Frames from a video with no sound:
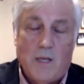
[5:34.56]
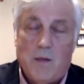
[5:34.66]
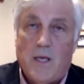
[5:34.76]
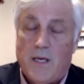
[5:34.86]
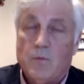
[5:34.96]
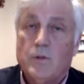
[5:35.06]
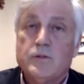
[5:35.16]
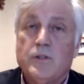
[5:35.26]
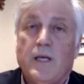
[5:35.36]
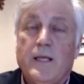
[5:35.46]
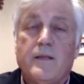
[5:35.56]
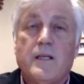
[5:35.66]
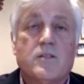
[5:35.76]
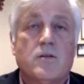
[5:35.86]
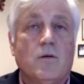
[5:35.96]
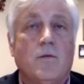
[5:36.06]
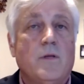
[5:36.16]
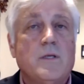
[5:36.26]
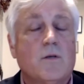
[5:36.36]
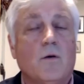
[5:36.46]
animals, and
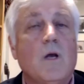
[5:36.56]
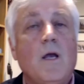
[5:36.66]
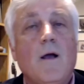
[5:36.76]
these are